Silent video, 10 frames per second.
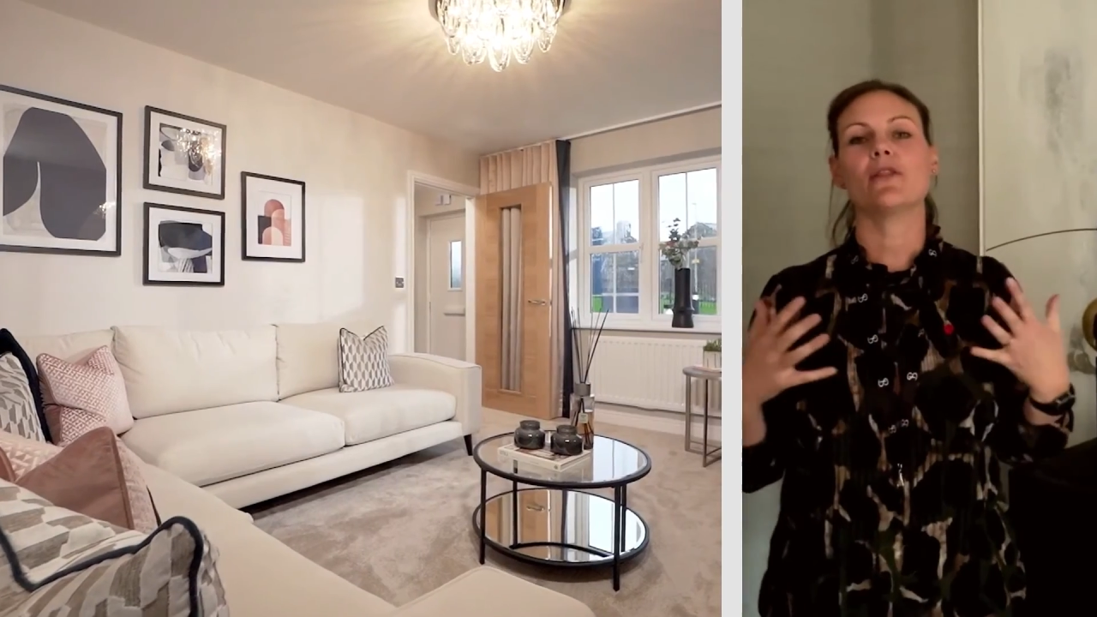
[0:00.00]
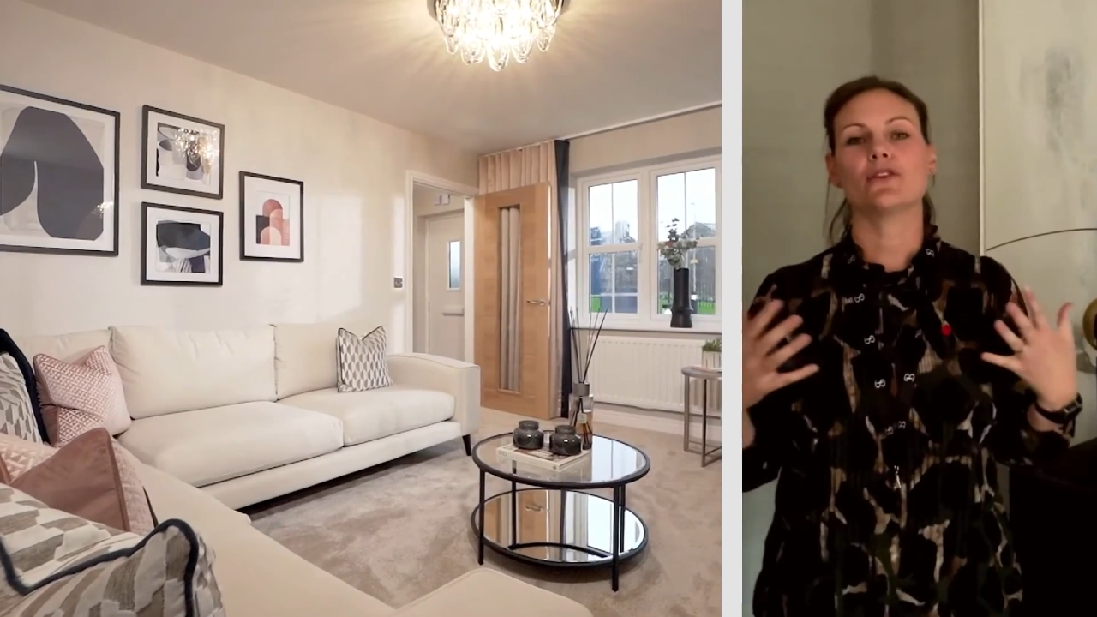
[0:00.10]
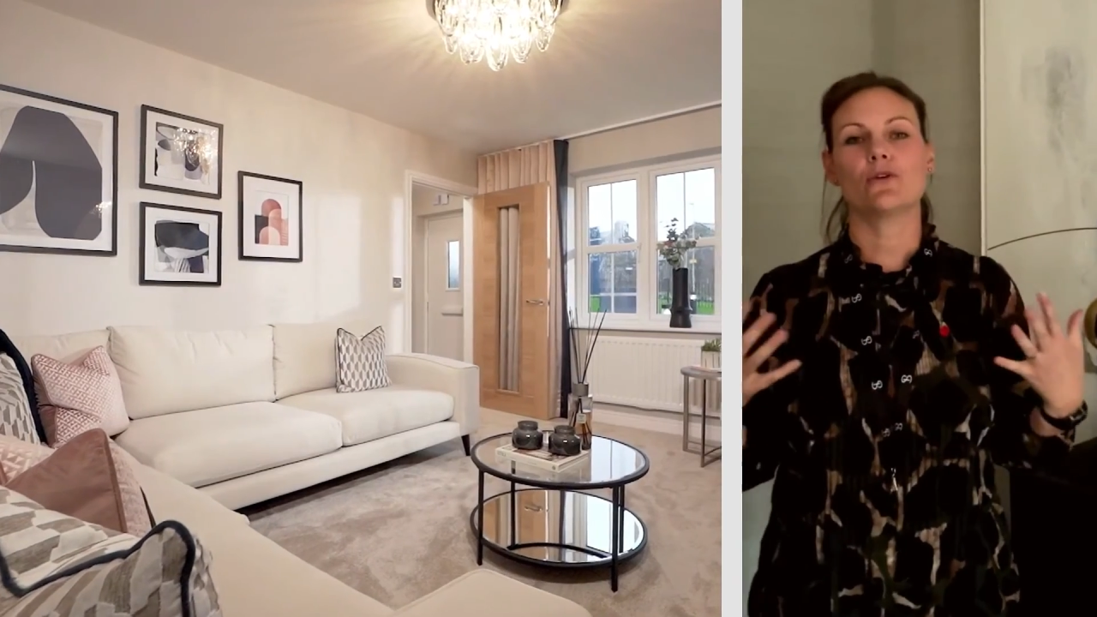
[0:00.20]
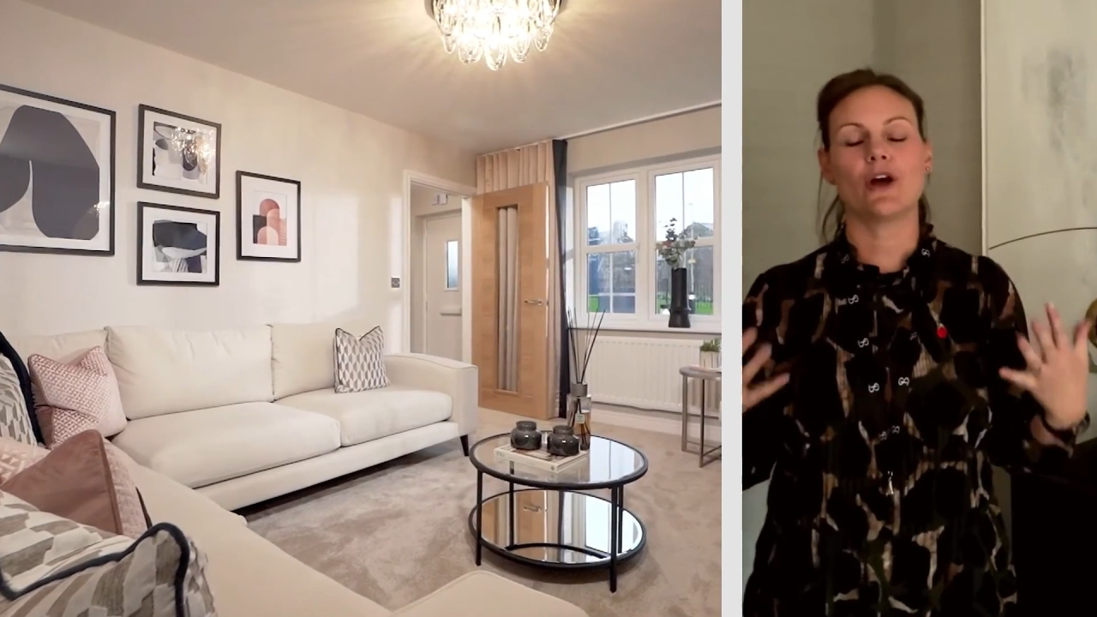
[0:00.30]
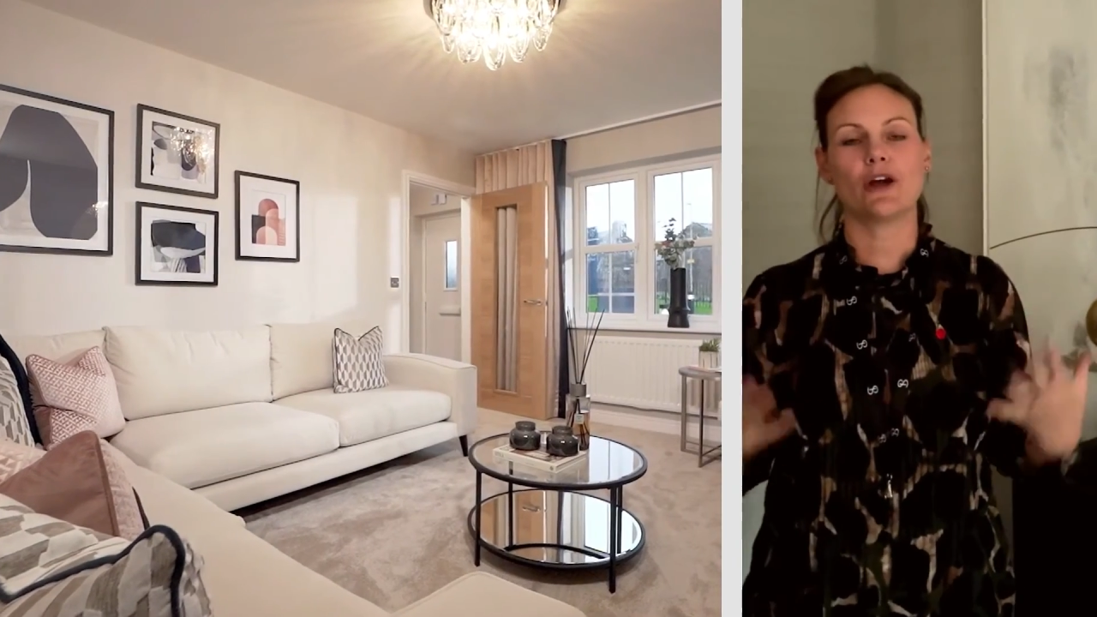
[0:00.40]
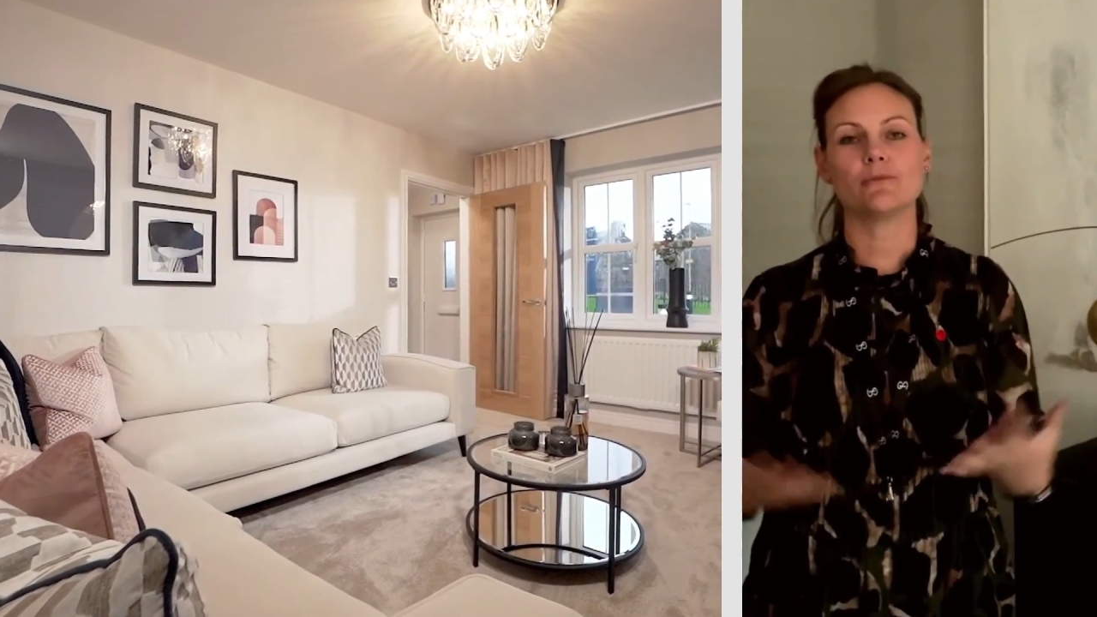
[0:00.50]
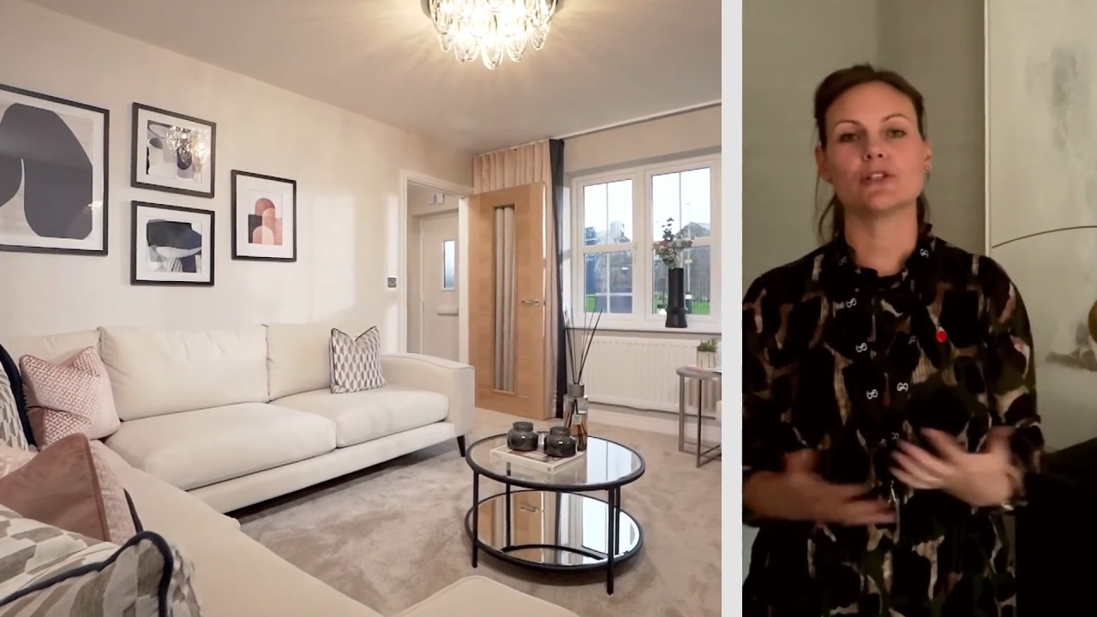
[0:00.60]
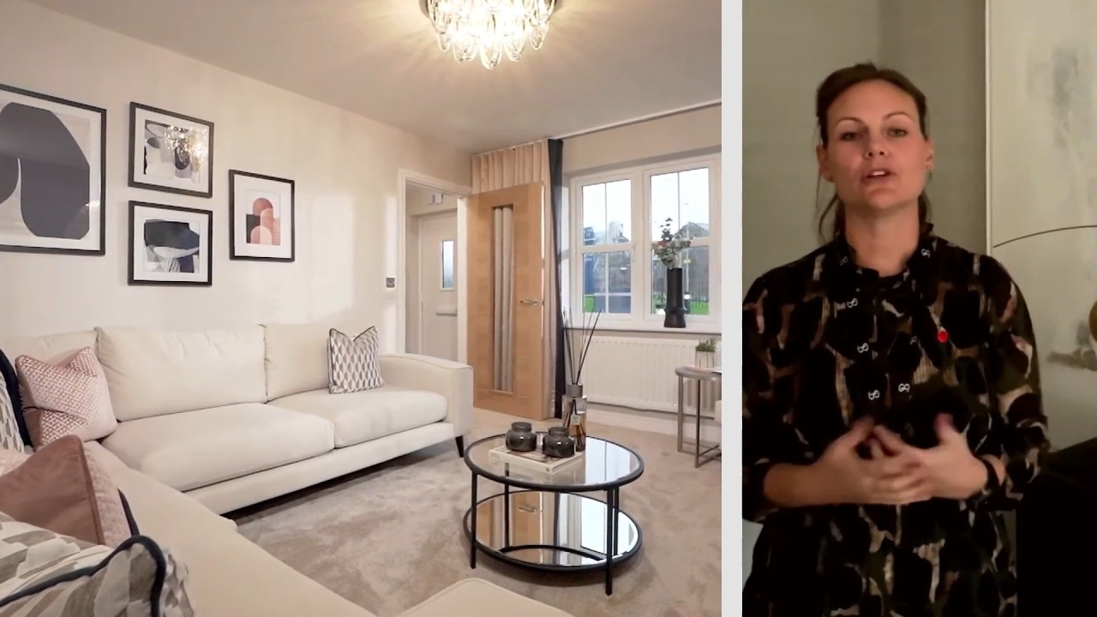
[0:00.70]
your home to